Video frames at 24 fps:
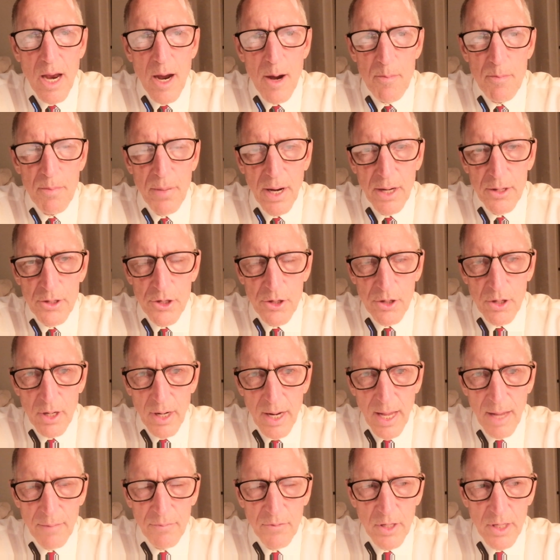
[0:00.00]
But you're going to
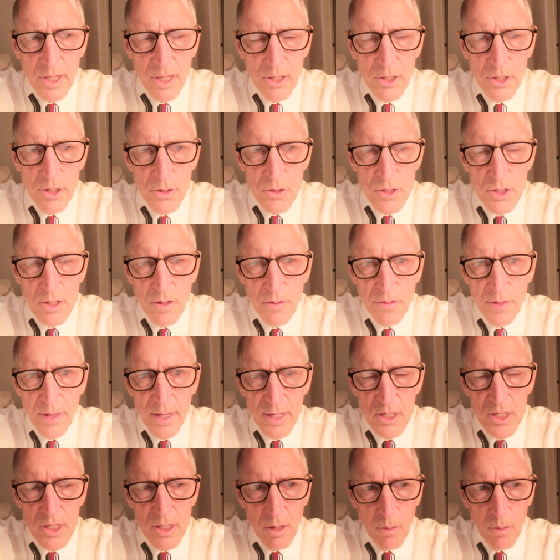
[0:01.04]
have to get used to things.